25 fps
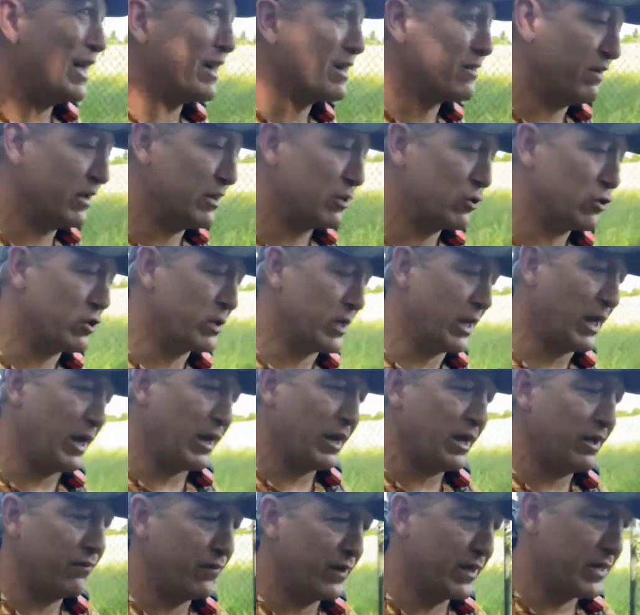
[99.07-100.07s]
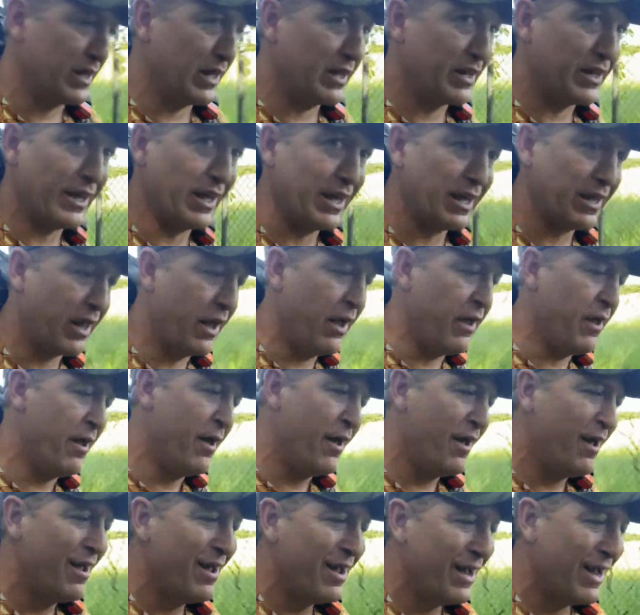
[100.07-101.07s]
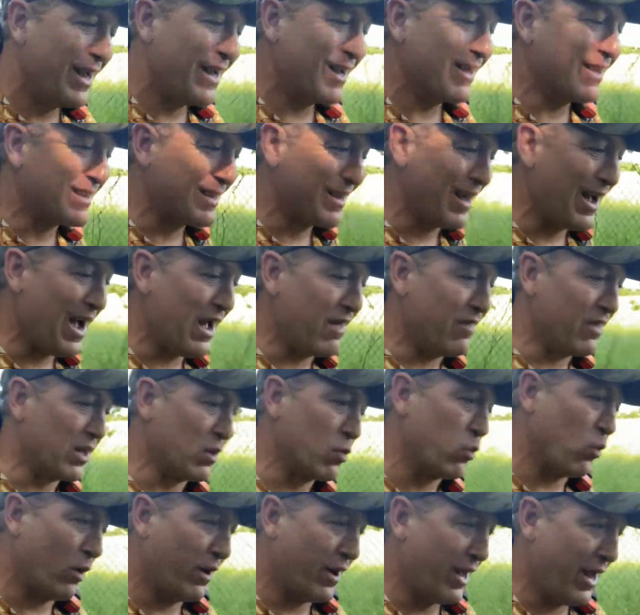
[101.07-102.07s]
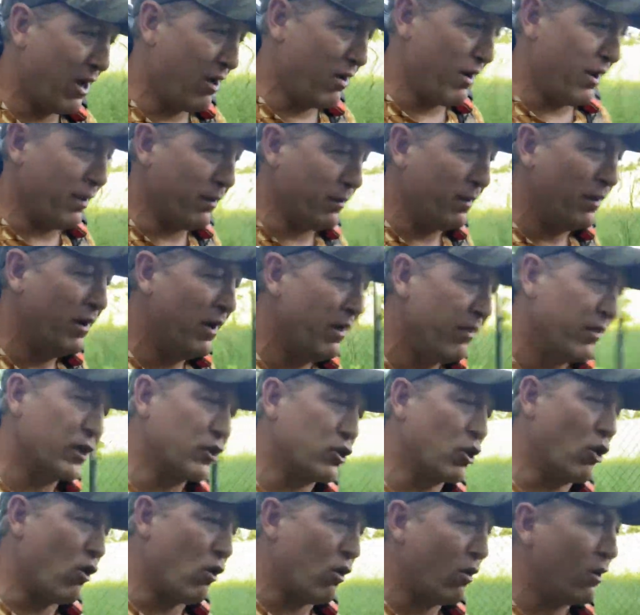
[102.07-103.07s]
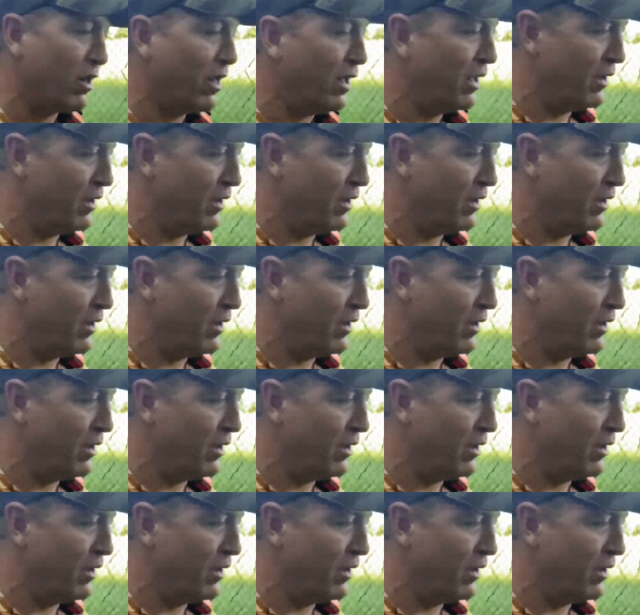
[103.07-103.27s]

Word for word: of interesting facilities inside this one area that's all